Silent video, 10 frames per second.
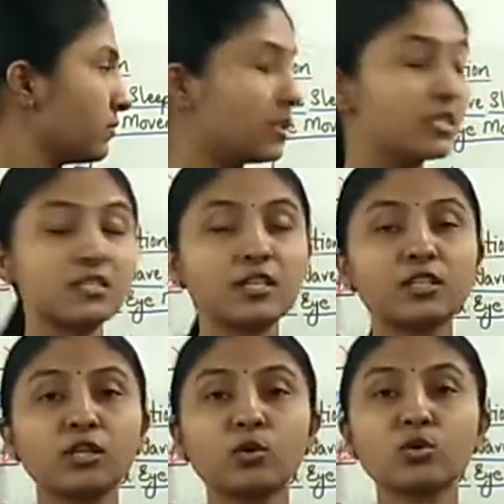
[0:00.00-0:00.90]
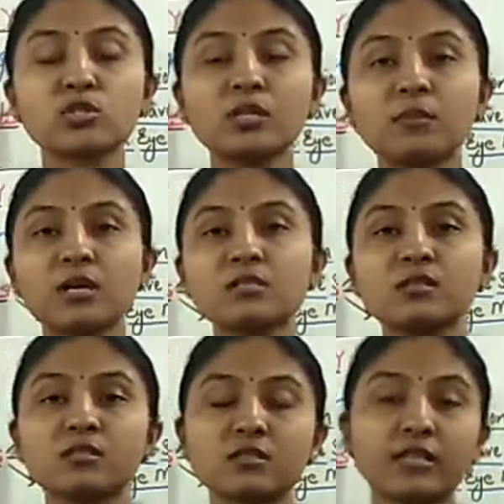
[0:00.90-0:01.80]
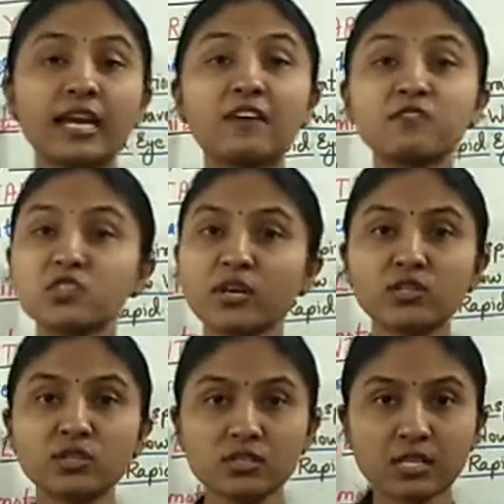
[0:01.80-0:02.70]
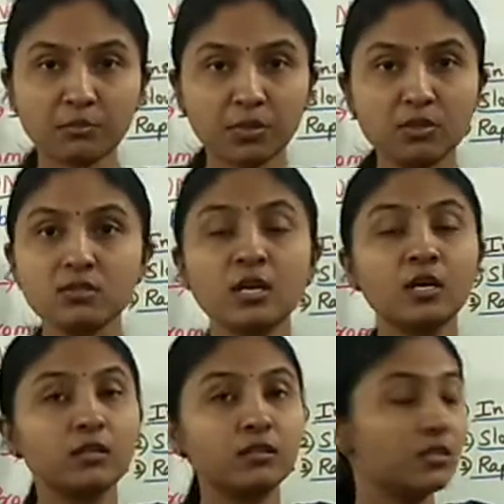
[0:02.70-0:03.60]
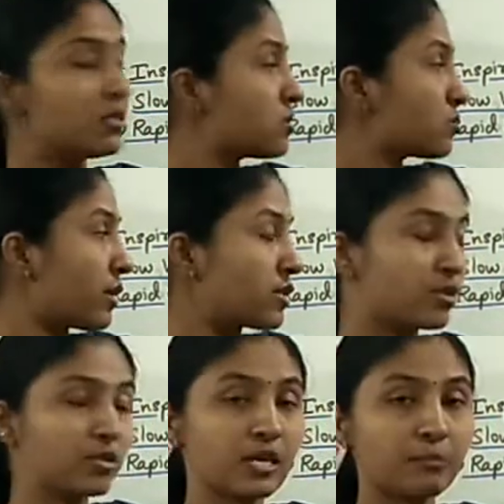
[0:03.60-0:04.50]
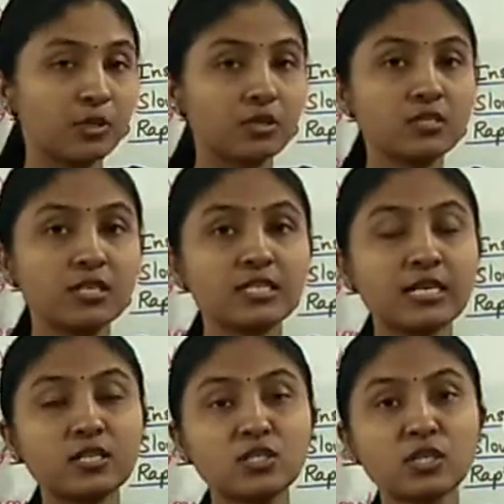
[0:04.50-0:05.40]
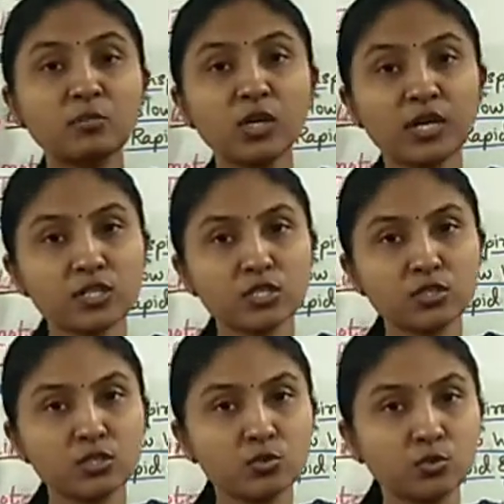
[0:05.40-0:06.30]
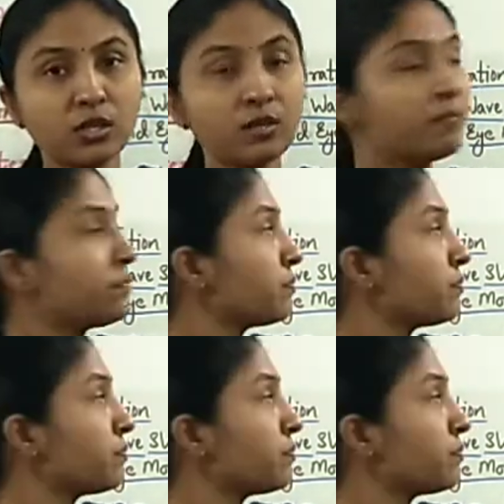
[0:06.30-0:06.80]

these intercostal muscles, they have stretch receptors. These stretch receptors, they send stimulations to the